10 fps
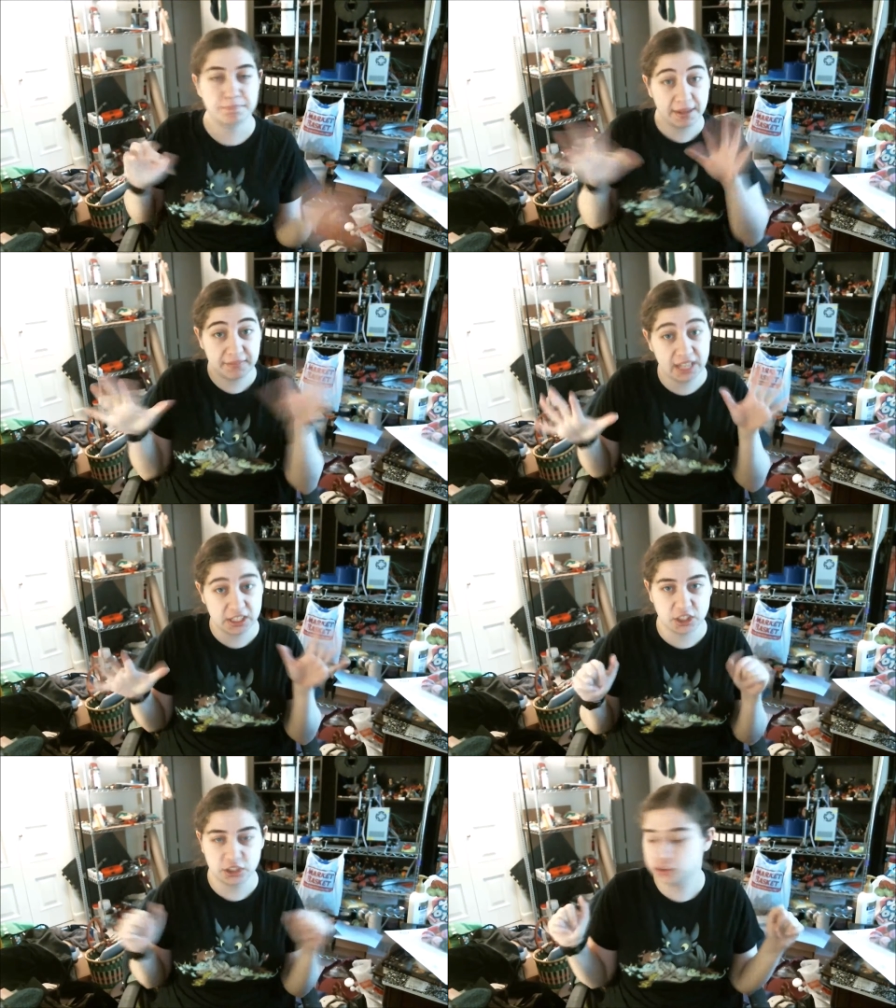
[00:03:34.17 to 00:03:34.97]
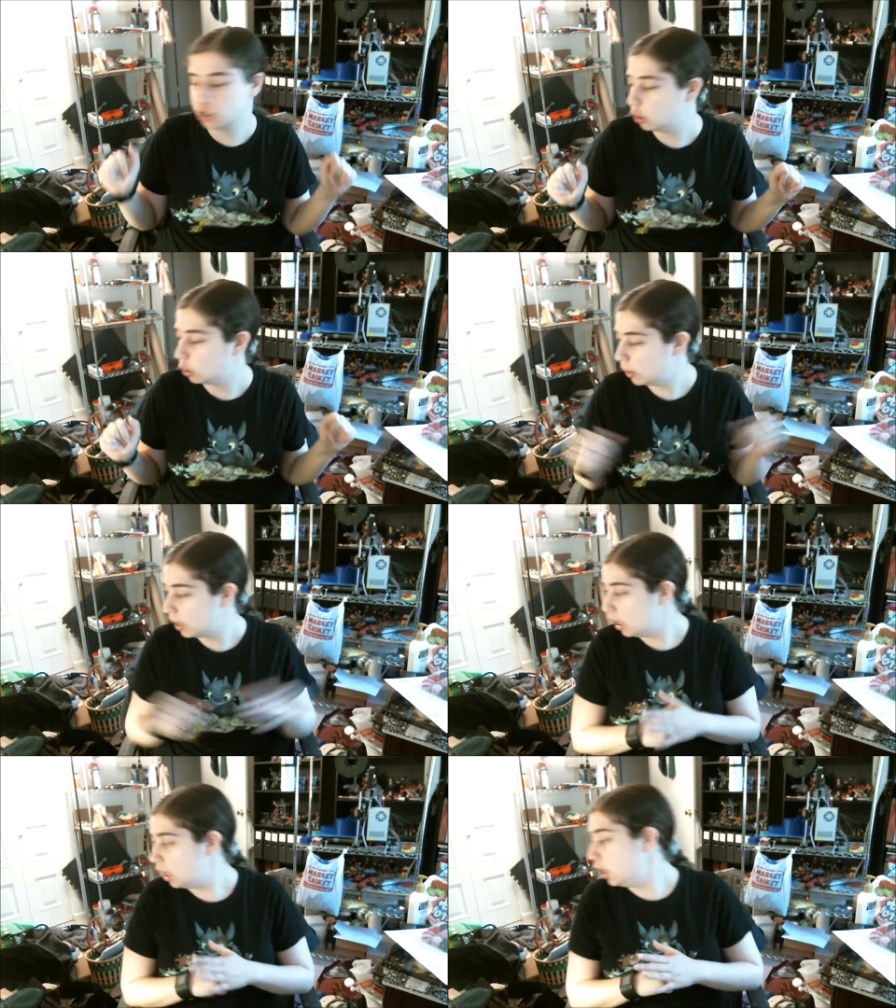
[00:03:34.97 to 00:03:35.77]
But I haven't touched it. So,
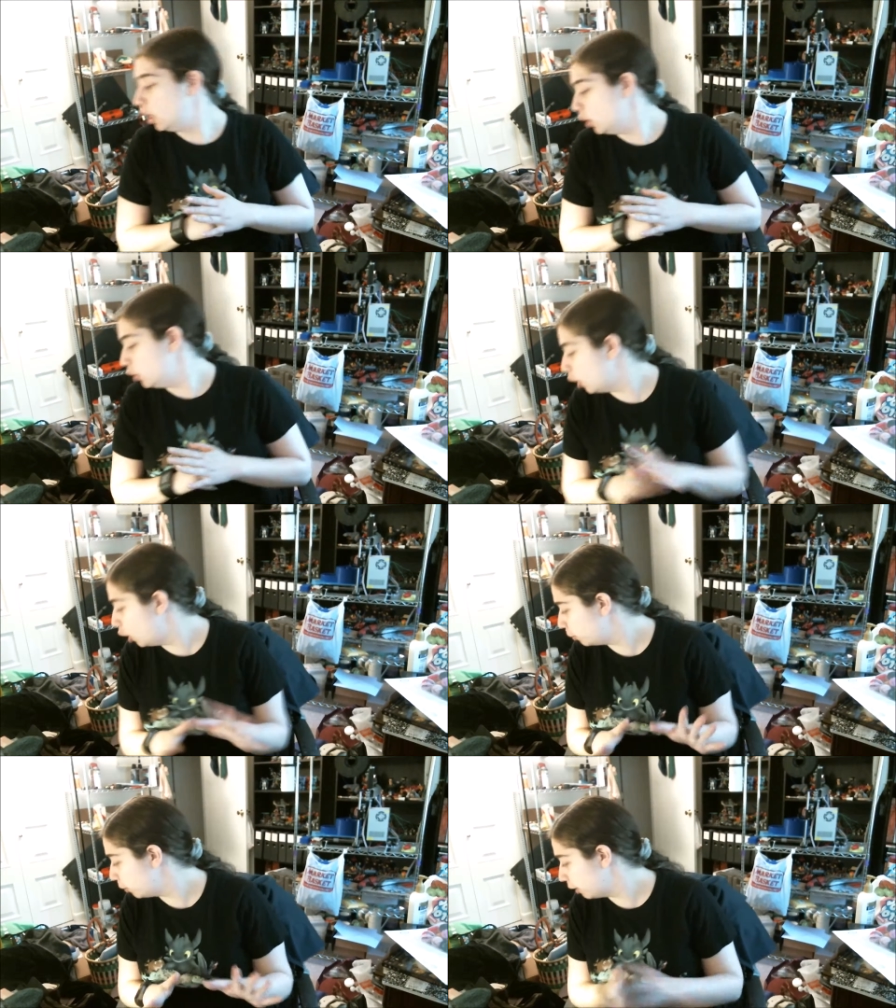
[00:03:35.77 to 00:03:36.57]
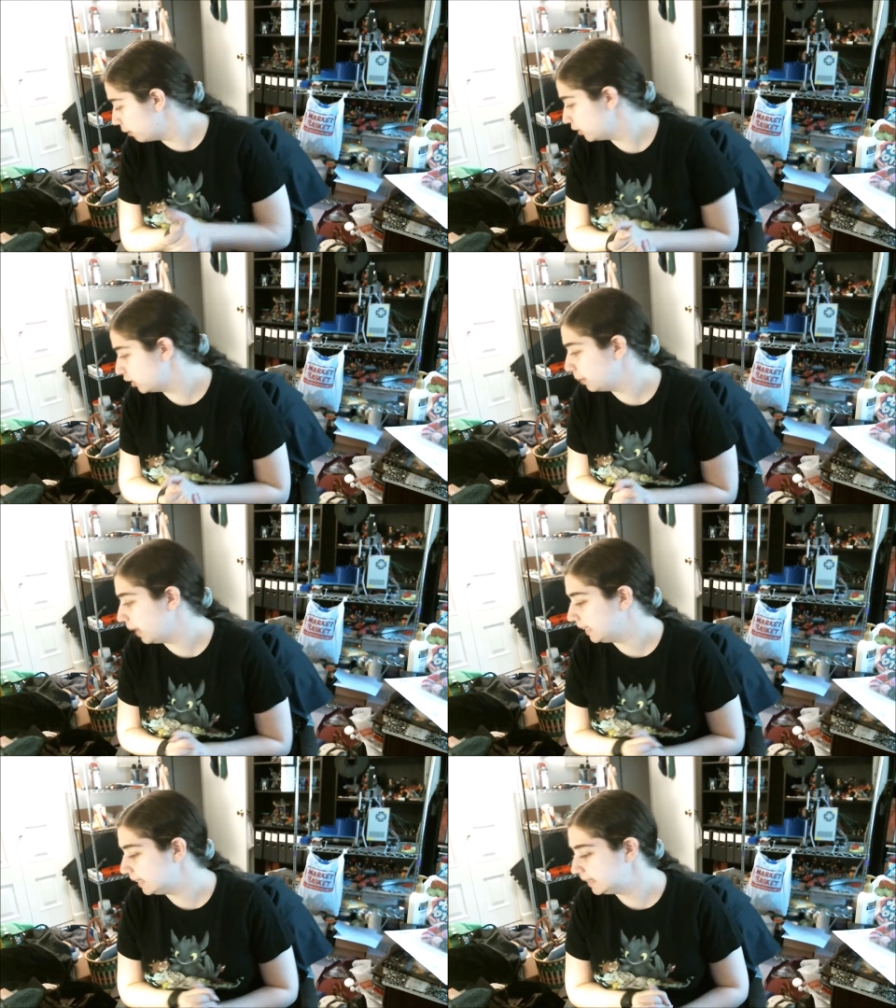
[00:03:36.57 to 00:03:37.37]
no progress on the
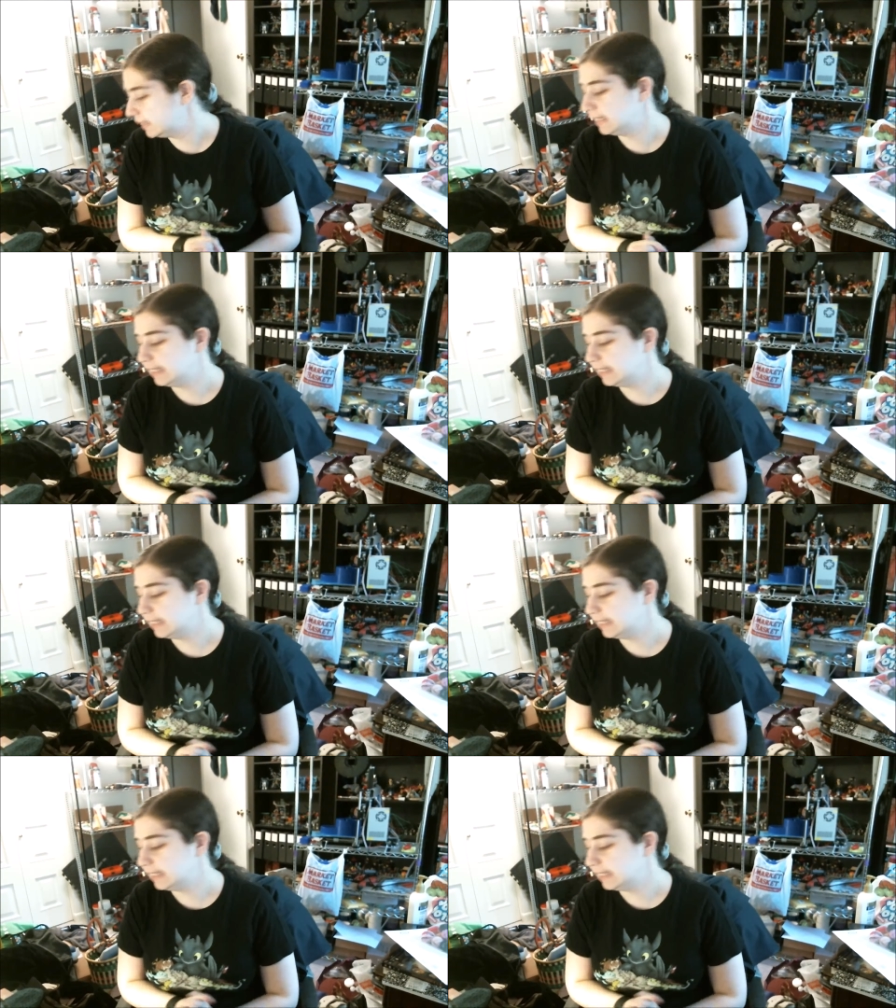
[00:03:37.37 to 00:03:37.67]
blanket.